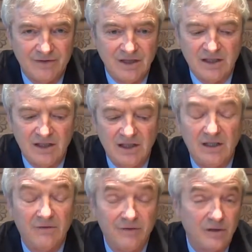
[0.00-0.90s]
In
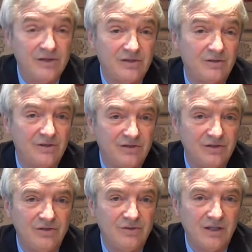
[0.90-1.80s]
a very serious
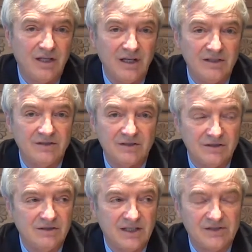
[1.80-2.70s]
injury case,
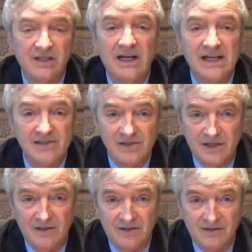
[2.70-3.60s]
that's a
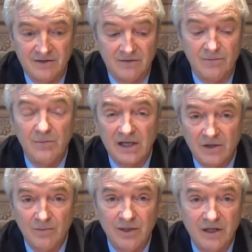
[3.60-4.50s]
godsend.
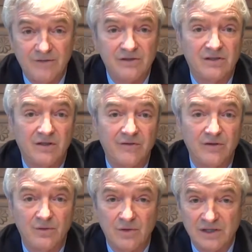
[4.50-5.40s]
Medical benefits for
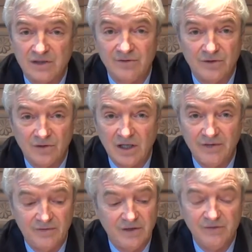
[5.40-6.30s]
the rest of your
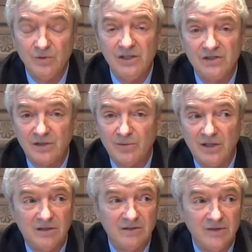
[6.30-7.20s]
life. If you need
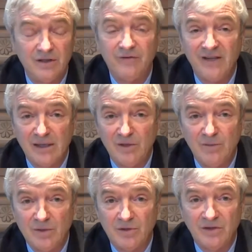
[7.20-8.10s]
someone, even a family
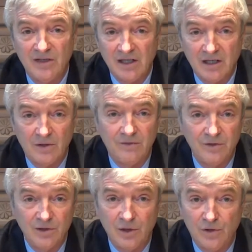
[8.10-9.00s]
member, to take care of
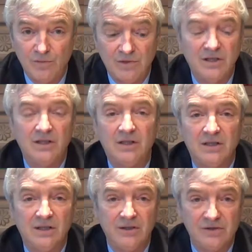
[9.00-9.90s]
you at home,
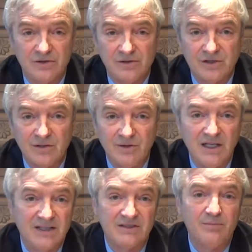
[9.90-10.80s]
the insurance
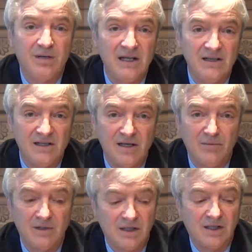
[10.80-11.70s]
company has to pay them